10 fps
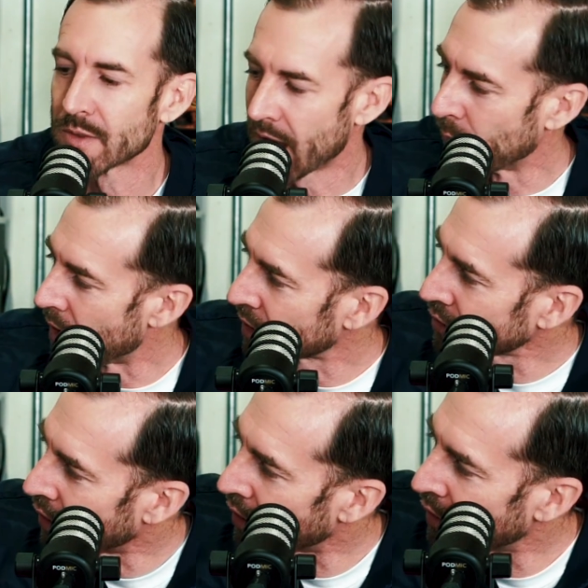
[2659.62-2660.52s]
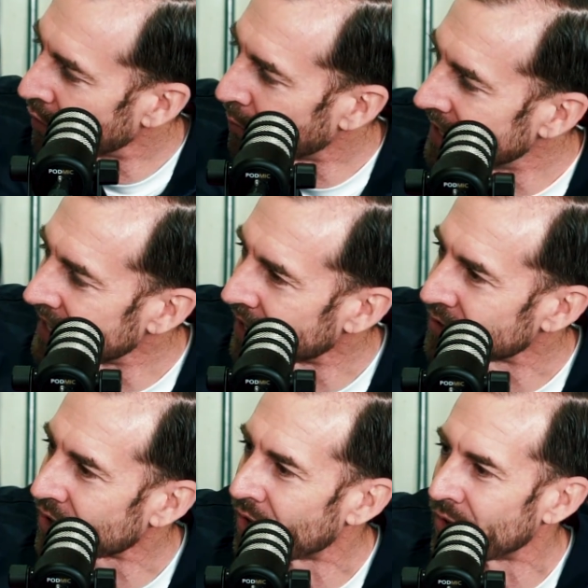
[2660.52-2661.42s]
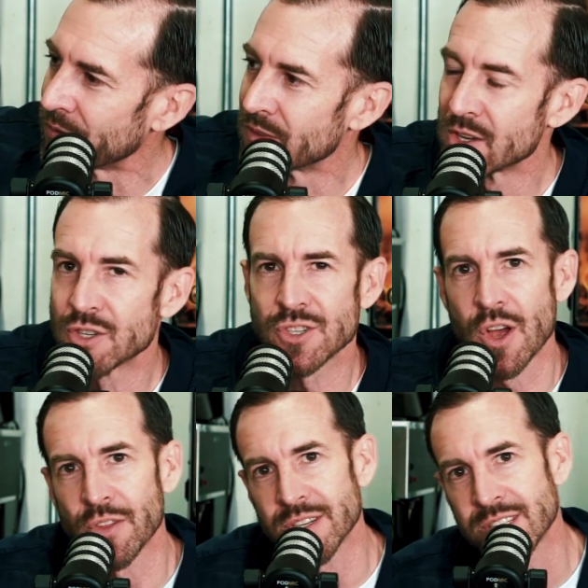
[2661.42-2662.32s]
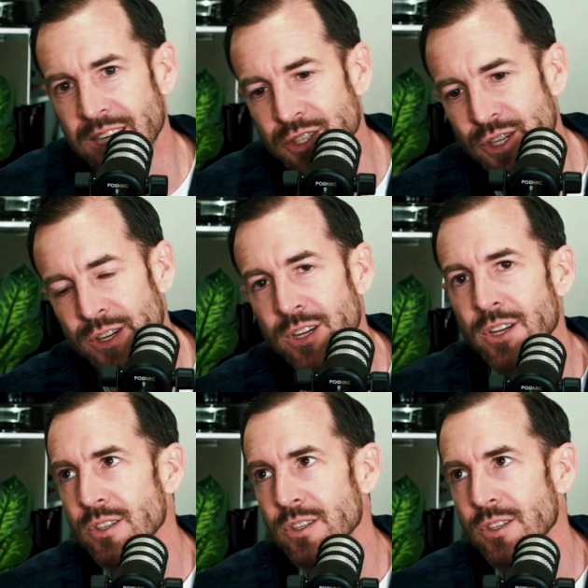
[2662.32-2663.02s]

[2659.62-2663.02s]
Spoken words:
I walked all the way down to the hall, saw this teacher,